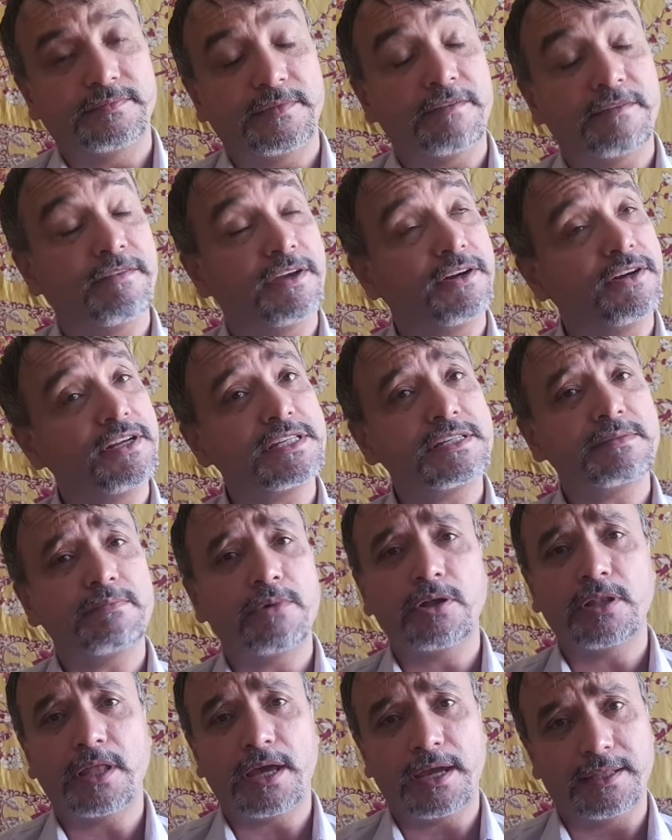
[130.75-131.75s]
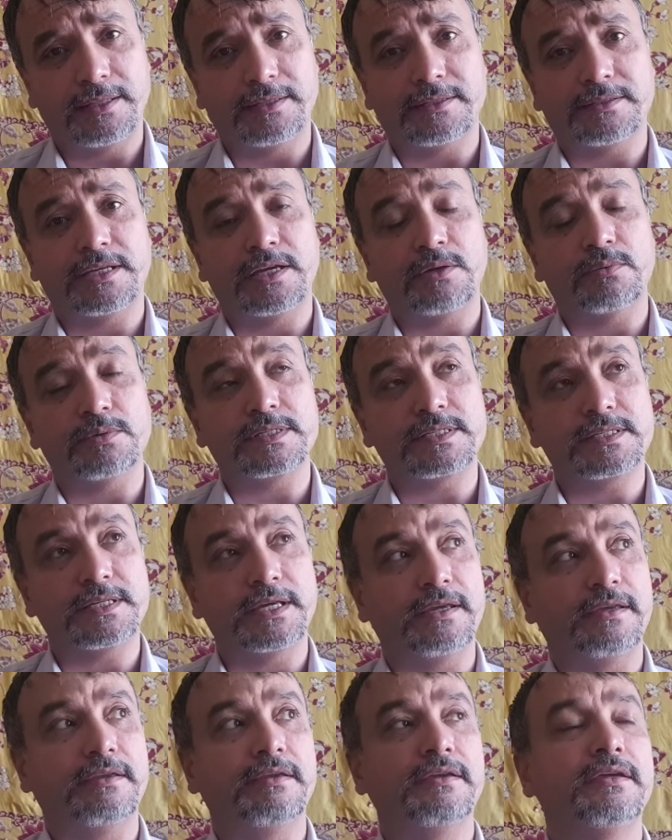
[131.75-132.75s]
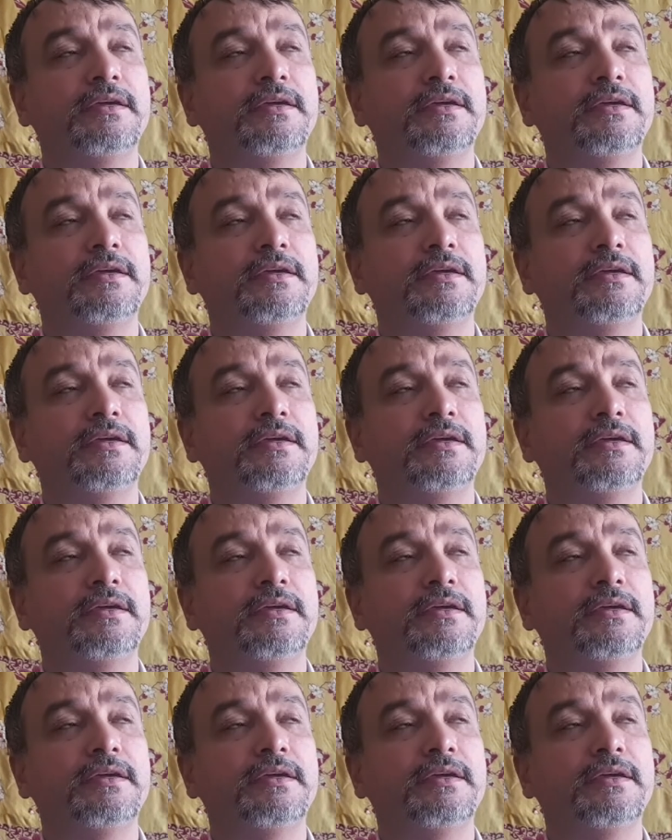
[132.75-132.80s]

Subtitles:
a very small island, I would say.